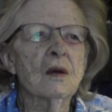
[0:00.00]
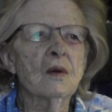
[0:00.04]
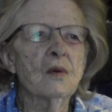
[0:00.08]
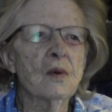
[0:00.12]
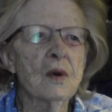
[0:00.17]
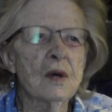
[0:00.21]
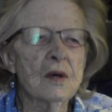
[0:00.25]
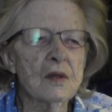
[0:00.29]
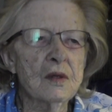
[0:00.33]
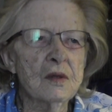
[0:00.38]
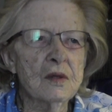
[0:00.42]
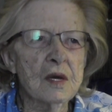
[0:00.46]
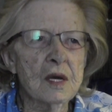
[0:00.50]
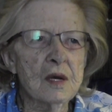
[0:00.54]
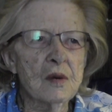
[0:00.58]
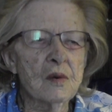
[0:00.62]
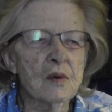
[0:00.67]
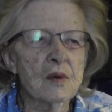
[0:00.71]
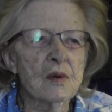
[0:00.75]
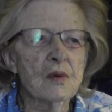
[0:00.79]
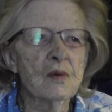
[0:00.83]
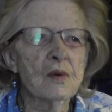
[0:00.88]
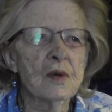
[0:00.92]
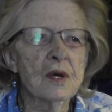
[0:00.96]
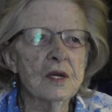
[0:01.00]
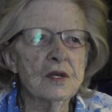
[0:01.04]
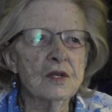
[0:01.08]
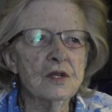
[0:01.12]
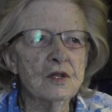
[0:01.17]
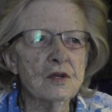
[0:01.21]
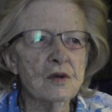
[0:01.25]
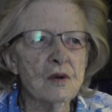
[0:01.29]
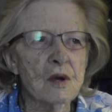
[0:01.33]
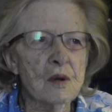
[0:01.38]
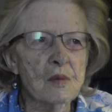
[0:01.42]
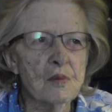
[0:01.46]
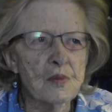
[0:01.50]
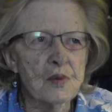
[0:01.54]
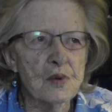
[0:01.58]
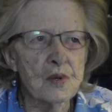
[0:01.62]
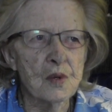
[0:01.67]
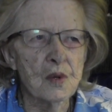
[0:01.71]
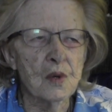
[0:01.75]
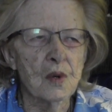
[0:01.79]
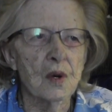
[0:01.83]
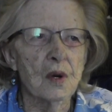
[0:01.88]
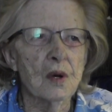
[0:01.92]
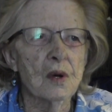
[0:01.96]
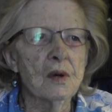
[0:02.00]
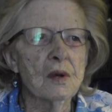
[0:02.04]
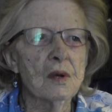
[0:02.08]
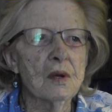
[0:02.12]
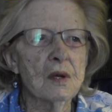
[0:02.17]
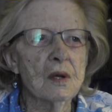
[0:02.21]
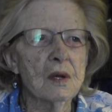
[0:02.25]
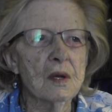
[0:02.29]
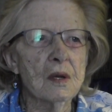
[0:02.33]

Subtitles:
whether they were rich or poor,